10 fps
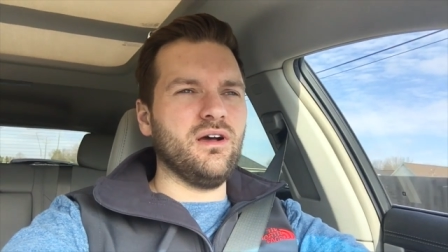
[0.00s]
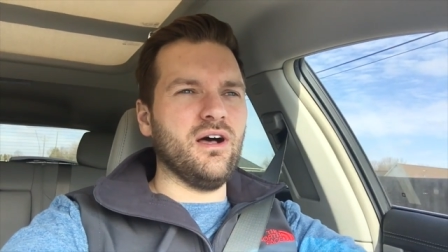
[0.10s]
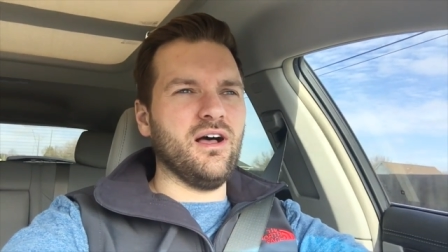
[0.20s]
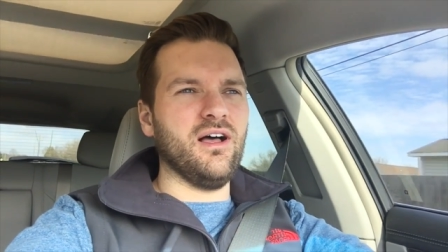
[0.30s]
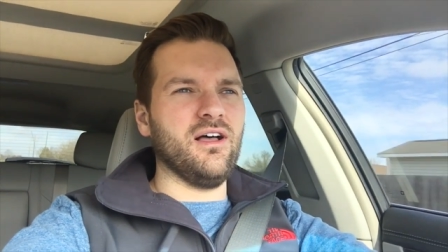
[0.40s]

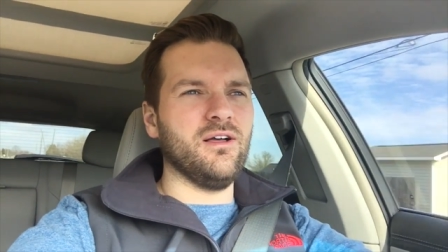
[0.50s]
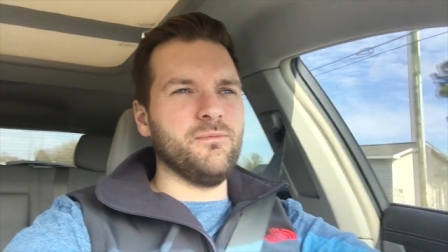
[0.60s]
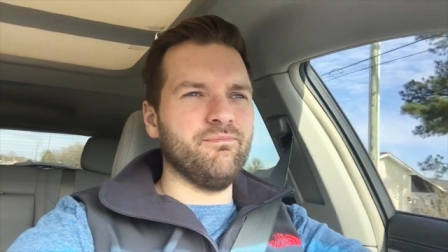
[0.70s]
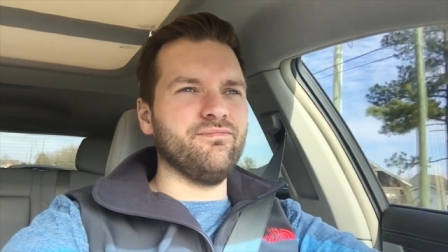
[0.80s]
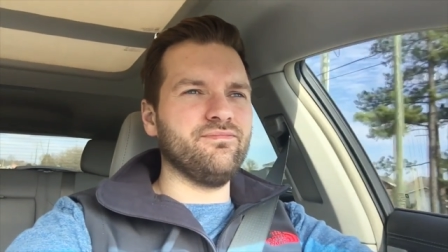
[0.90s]

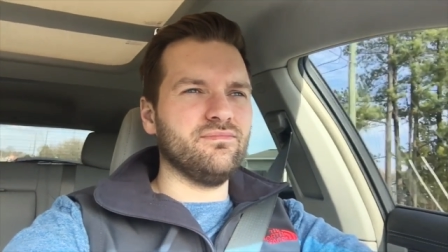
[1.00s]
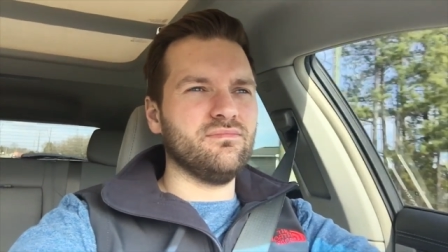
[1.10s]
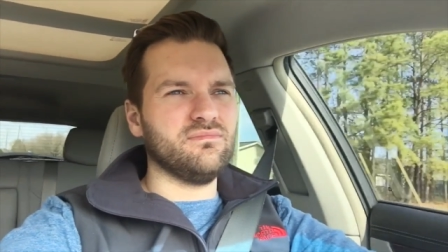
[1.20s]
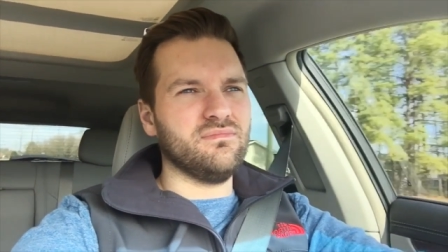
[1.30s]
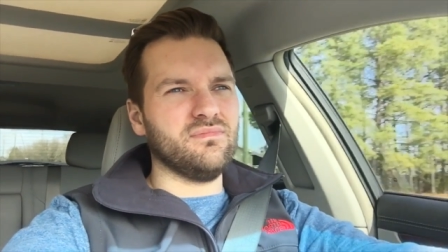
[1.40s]
Um,
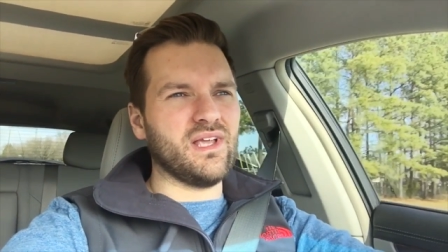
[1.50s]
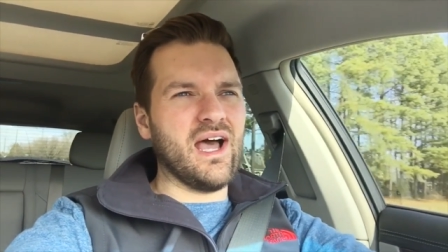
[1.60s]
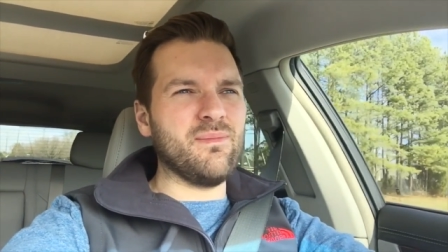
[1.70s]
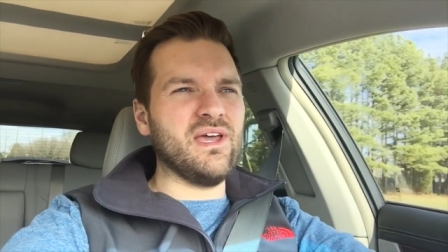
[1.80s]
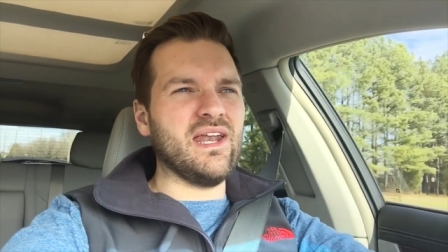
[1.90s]

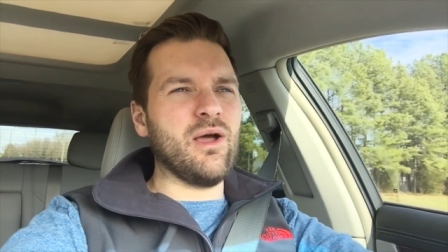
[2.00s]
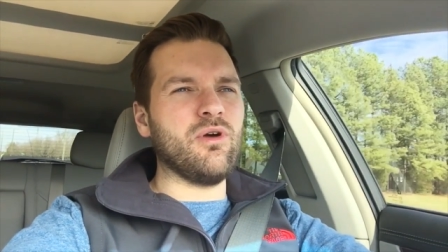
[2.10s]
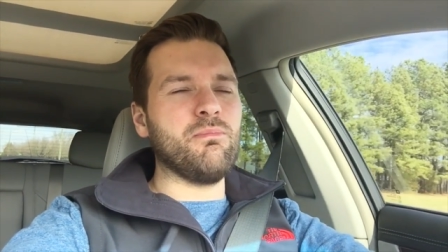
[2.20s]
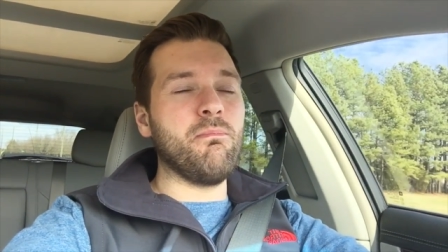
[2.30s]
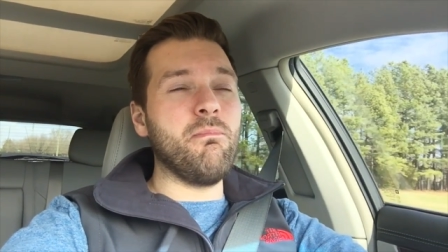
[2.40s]
I mean, I
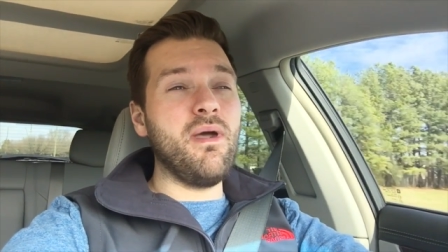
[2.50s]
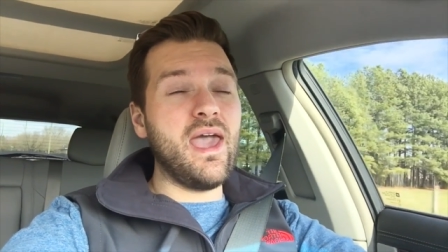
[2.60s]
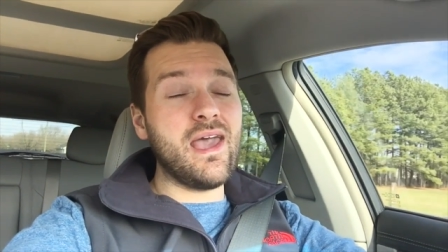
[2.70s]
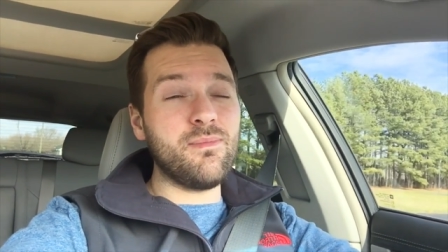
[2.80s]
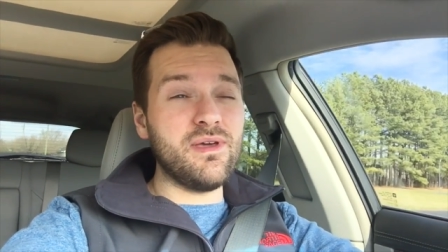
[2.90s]
would
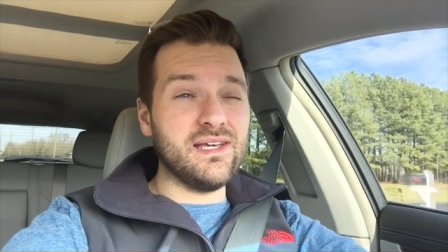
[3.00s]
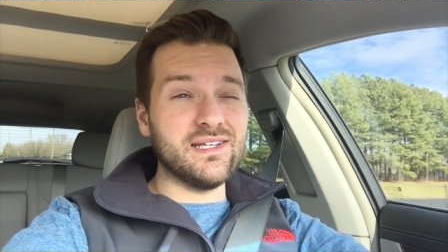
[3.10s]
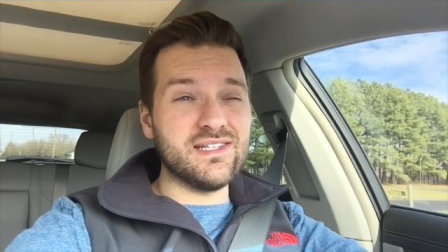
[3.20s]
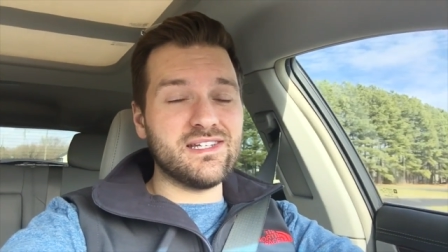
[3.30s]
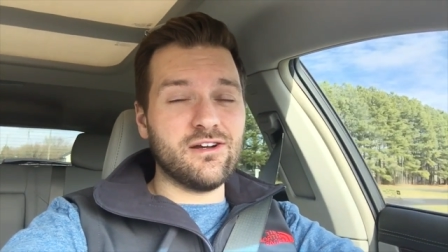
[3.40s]
maybe
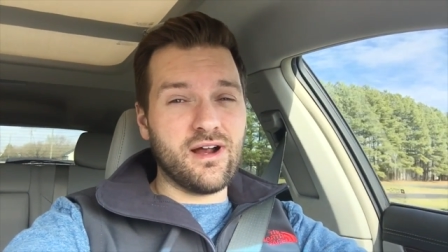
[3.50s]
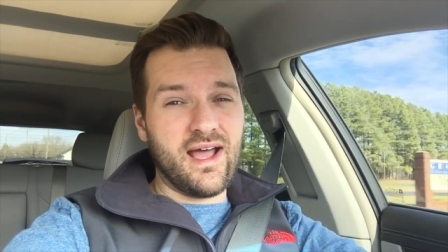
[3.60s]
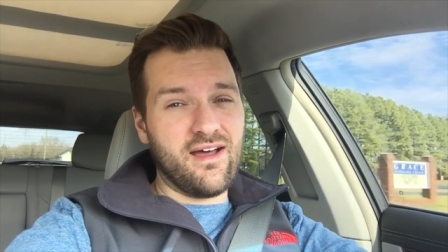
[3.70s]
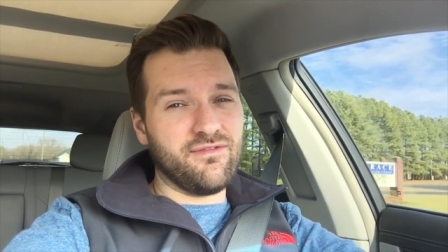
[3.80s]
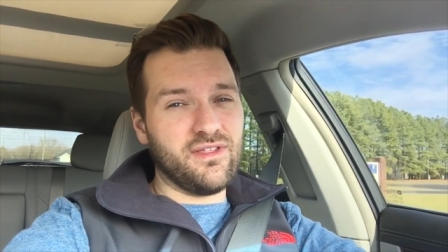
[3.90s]
consider
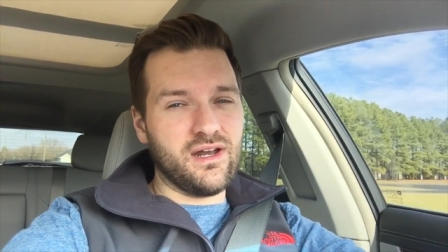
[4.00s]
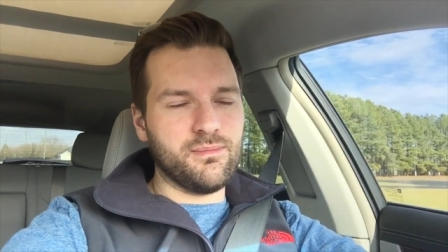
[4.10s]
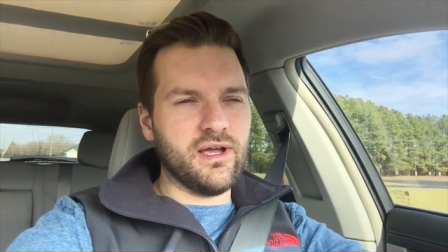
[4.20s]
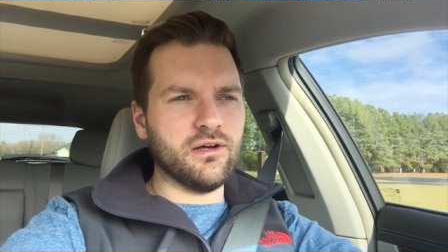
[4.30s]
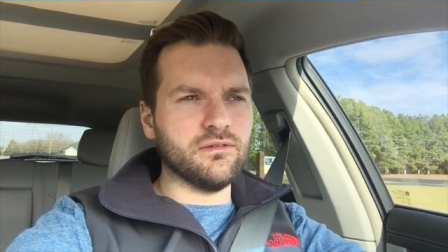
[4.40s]
half that
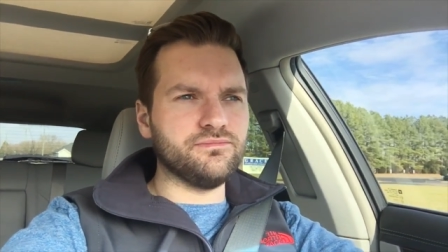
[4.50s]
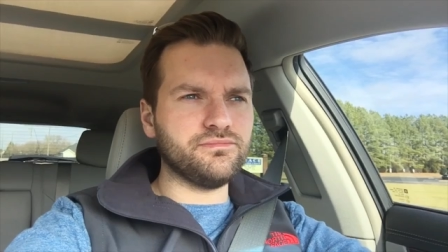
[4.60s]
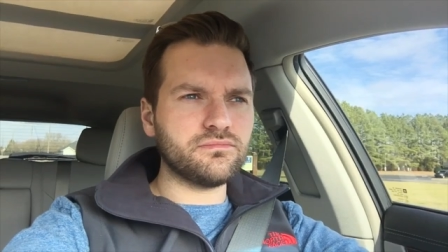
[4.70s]
amount.